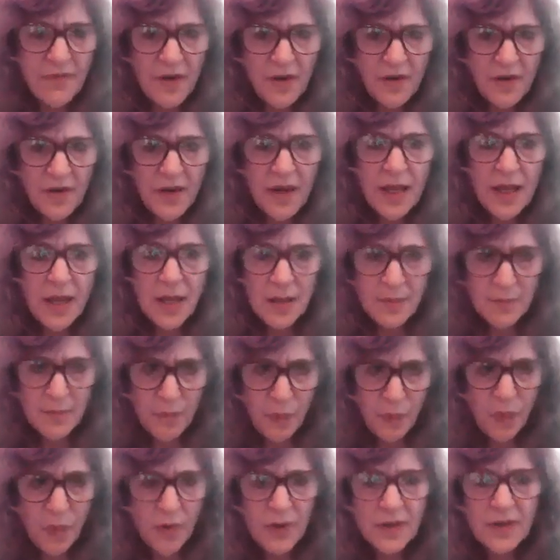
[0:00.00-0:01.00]
very
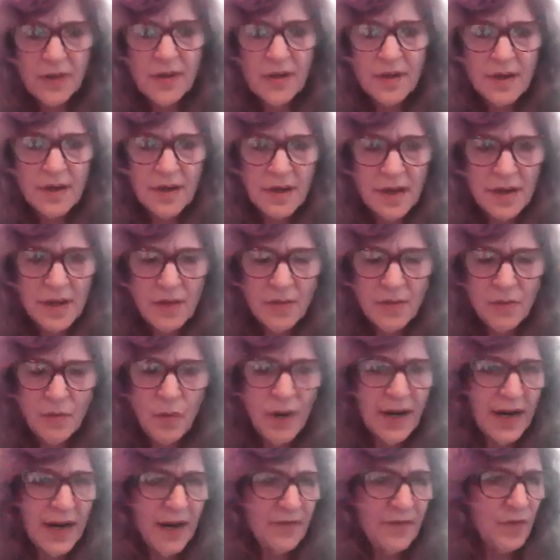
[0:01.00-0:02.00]
important in
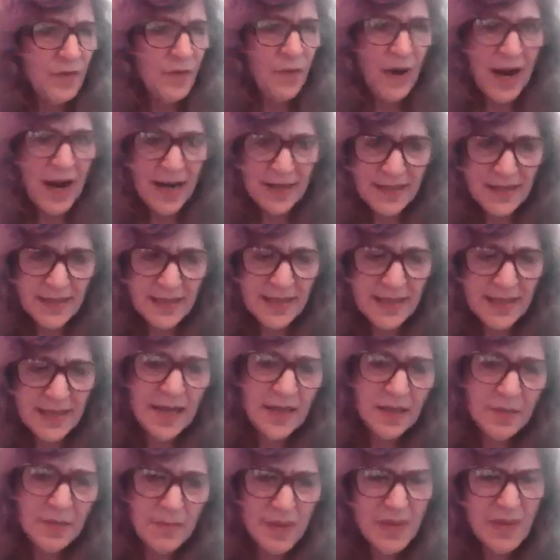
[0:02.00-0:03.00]
whatever practice
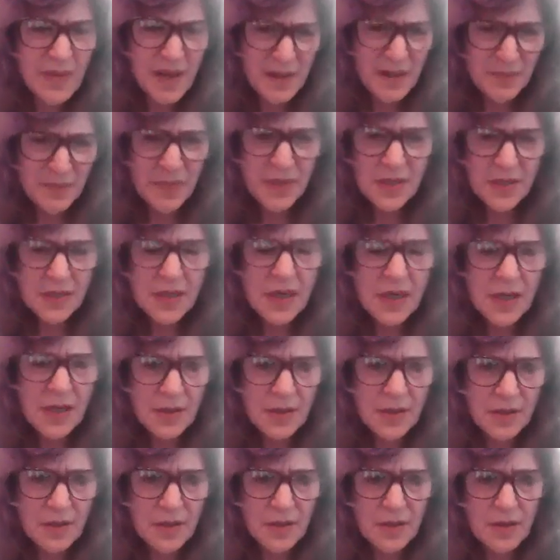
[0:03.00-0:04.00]
setting, but in
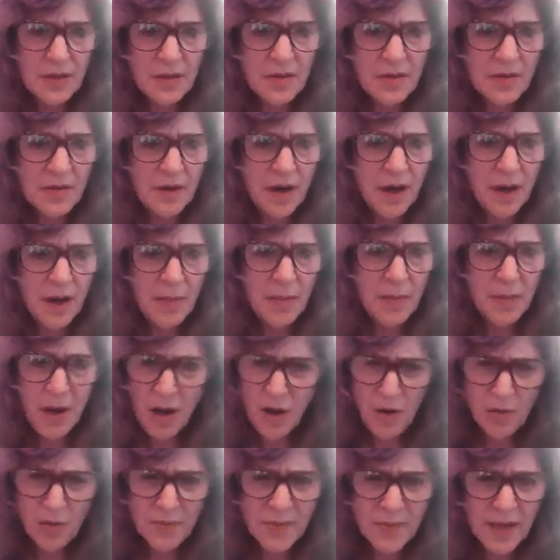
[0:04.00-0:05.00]
particular,
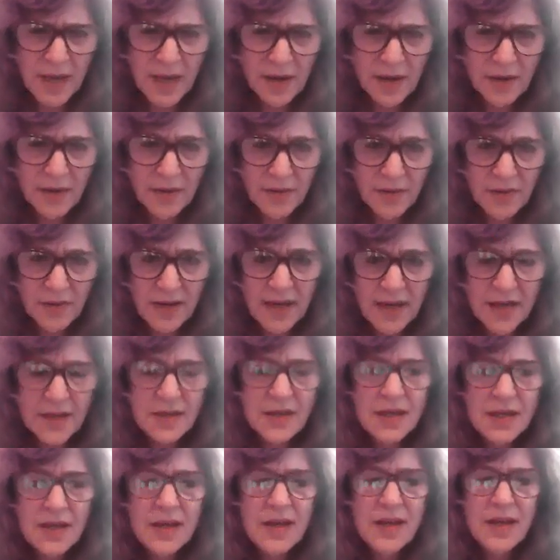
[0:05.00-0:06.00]
home care,
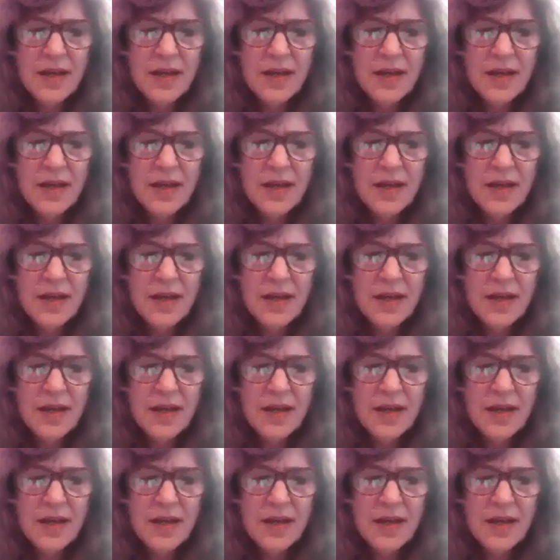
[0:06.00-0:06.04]
right?